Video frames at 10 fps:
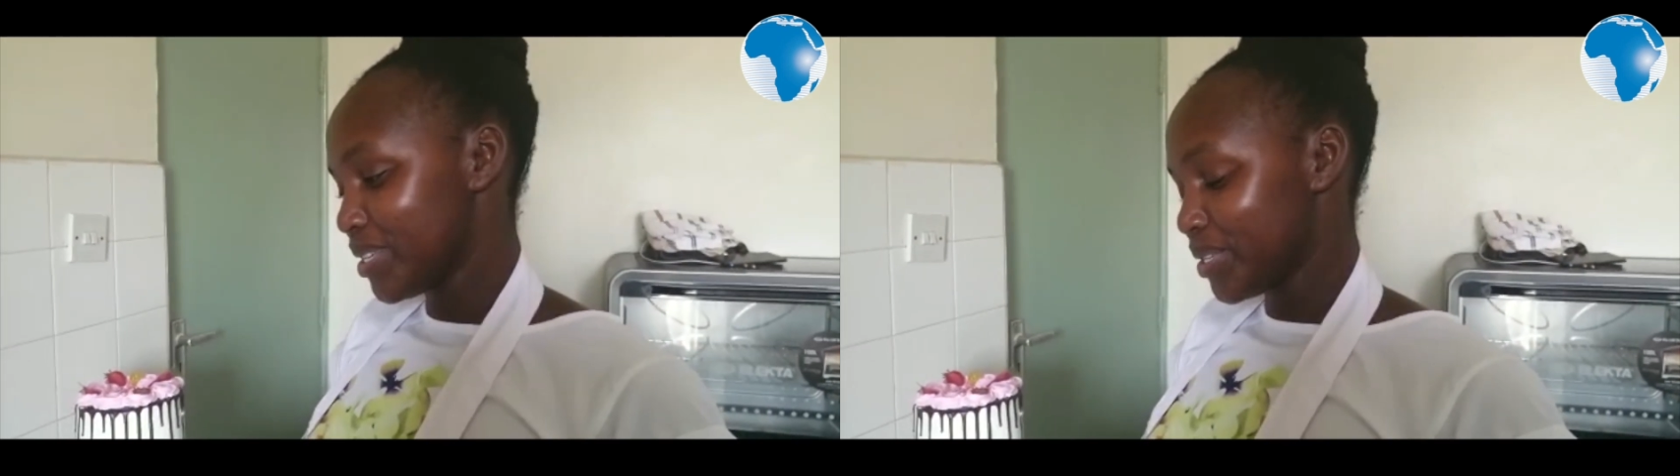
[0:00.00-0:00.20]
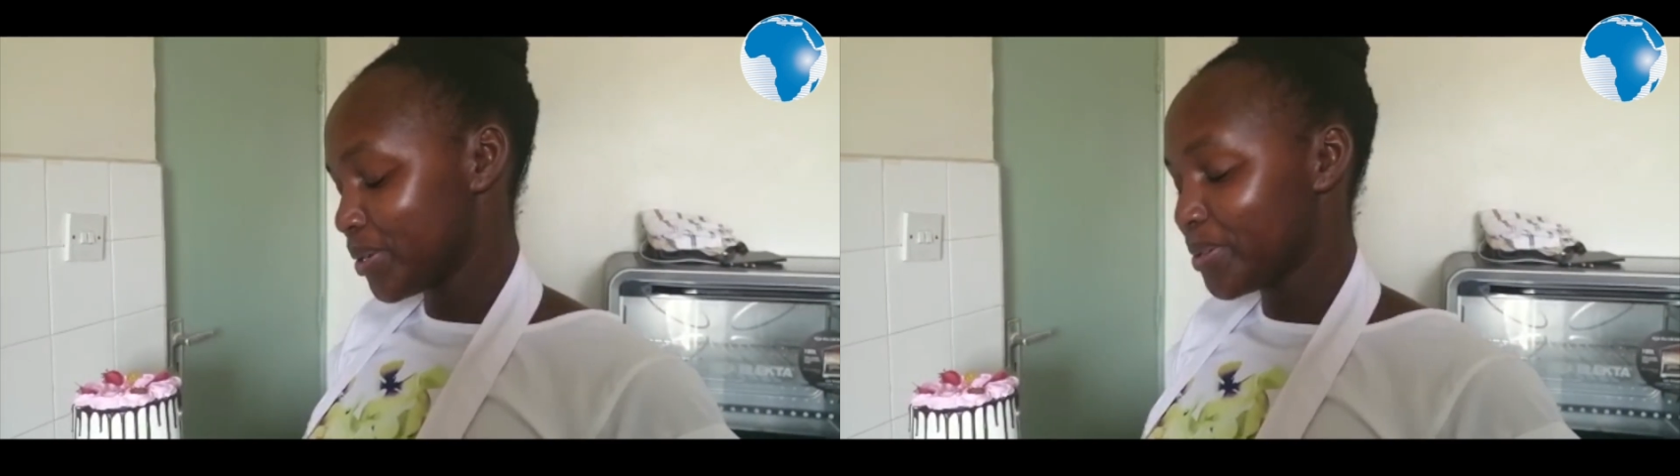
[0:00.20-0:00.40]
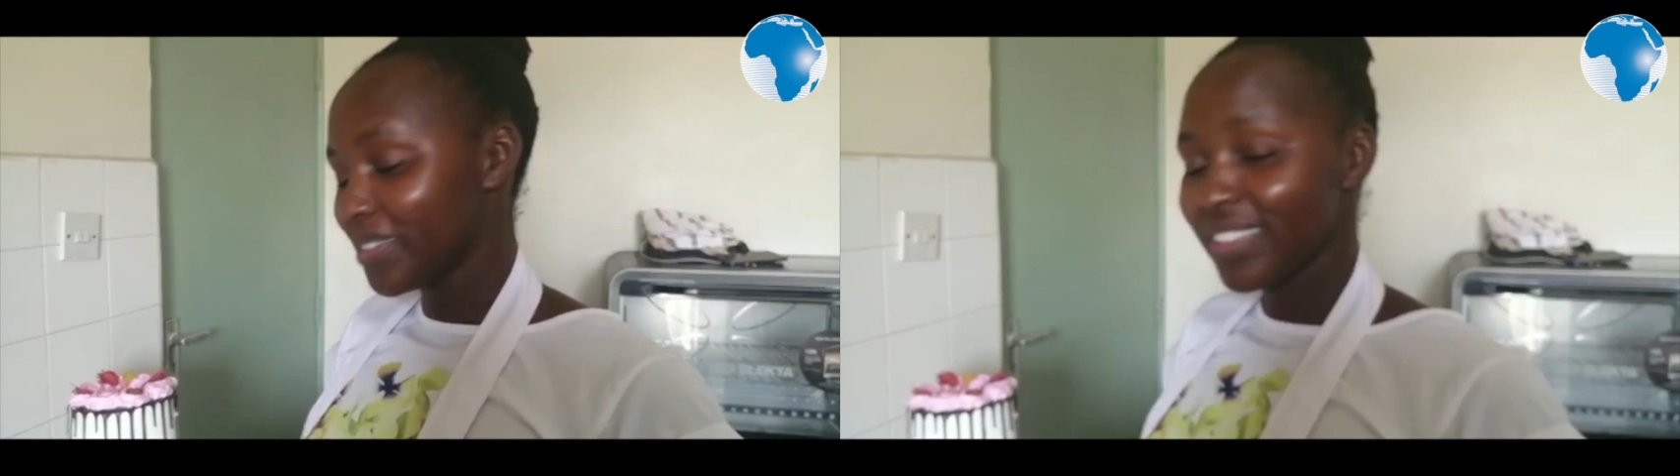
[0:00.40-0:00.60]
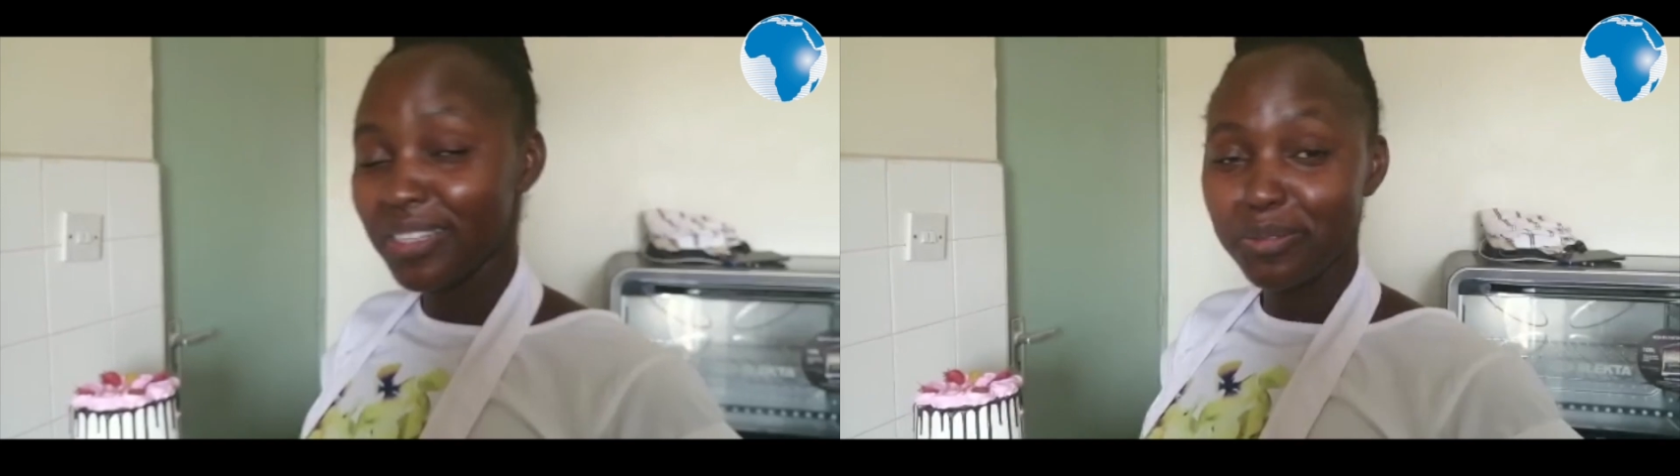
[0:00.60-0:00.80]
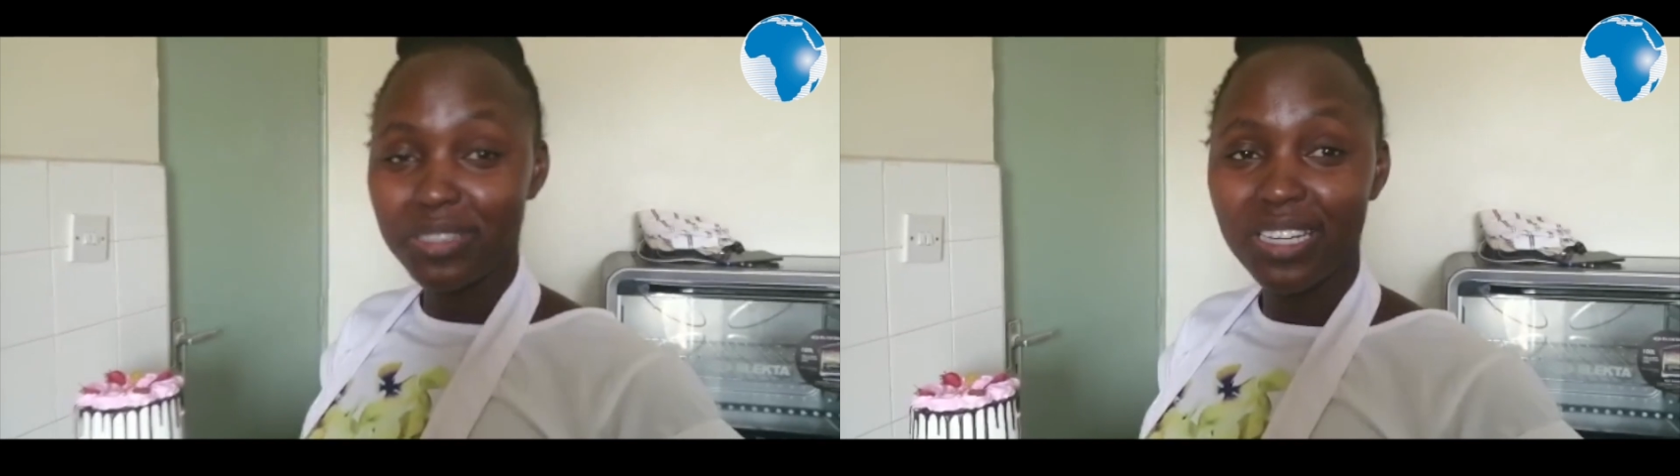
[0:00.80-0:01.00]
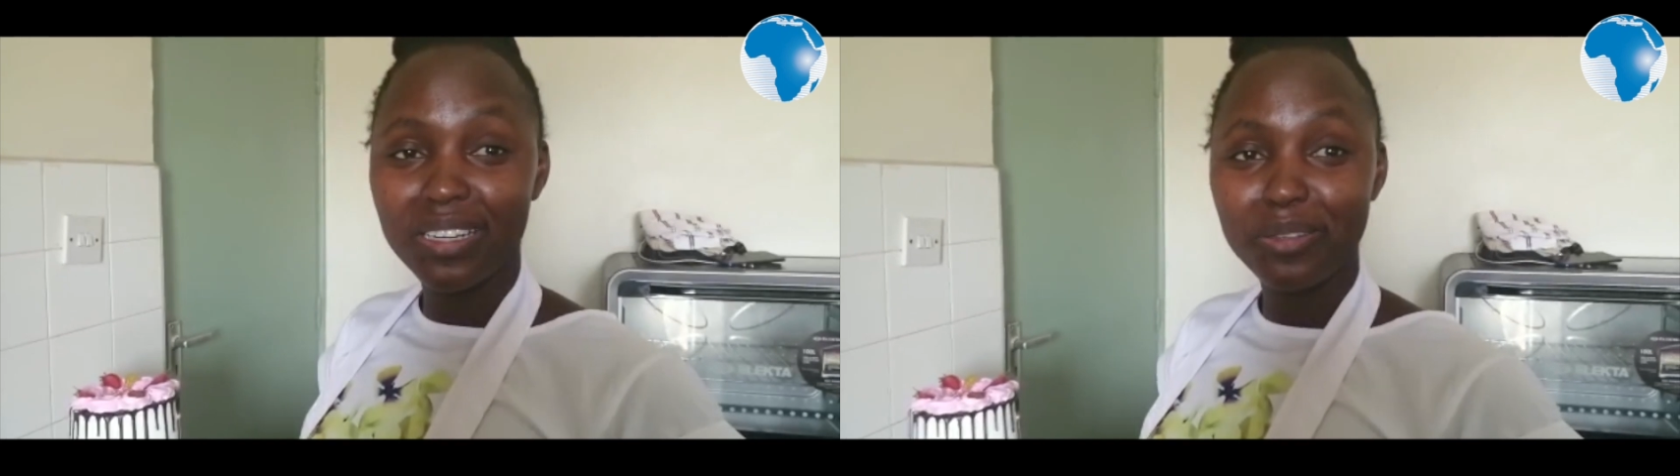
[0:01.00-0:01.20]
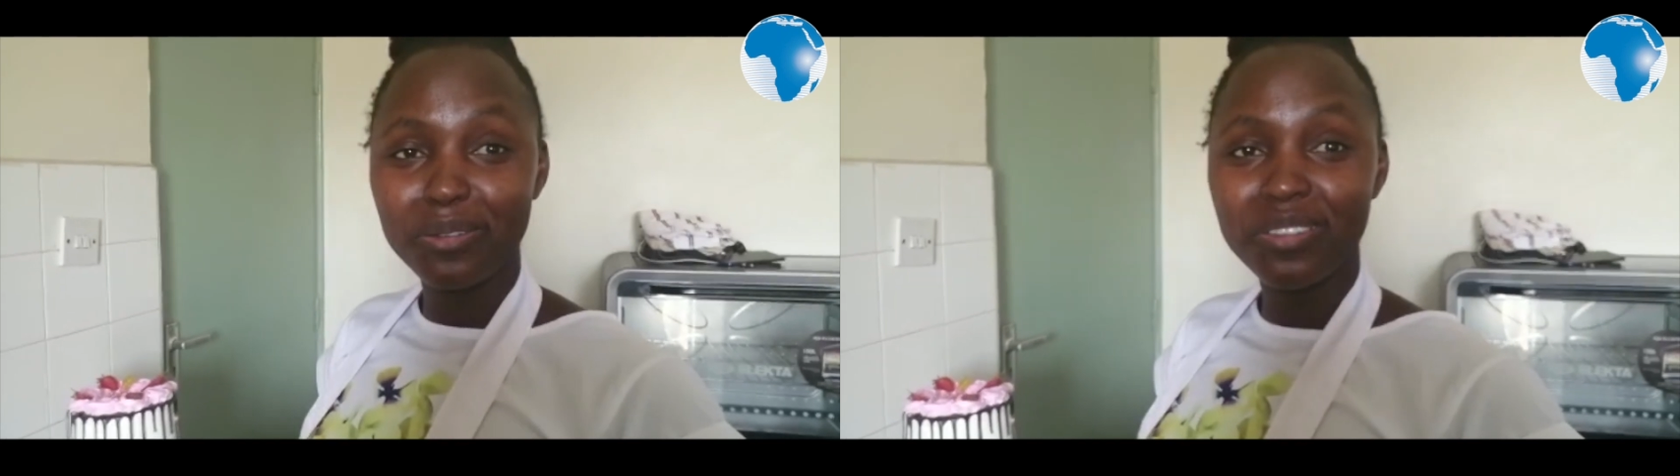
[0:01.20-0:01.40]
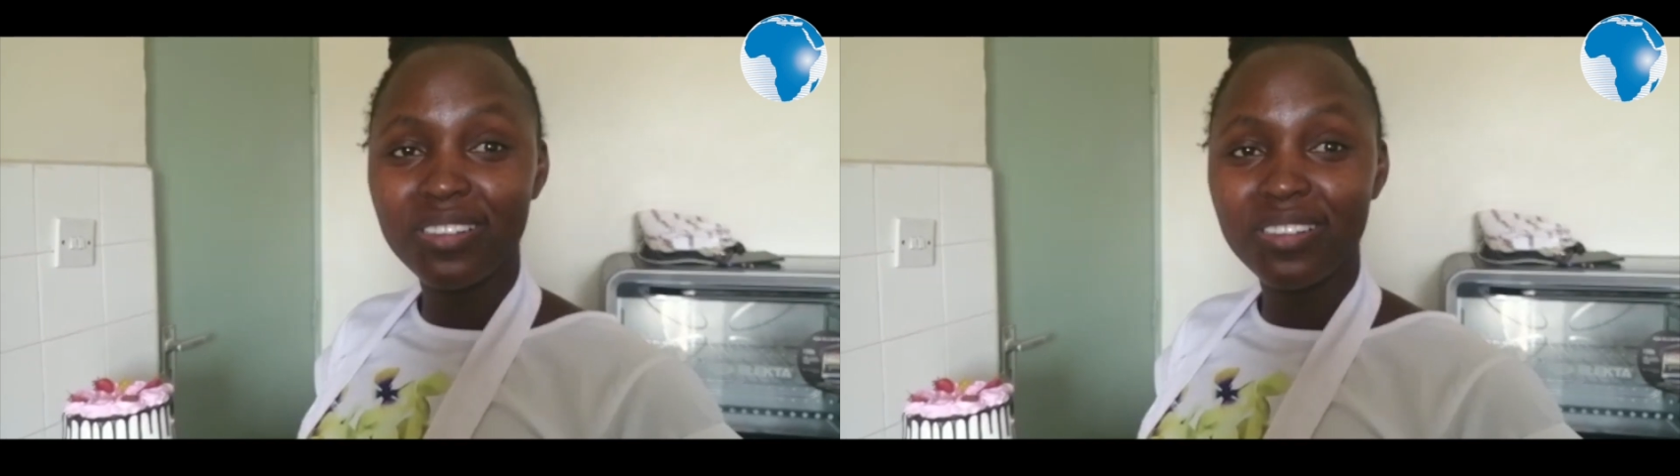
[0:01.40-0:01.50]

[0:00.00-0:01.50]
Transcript: So that's what I do.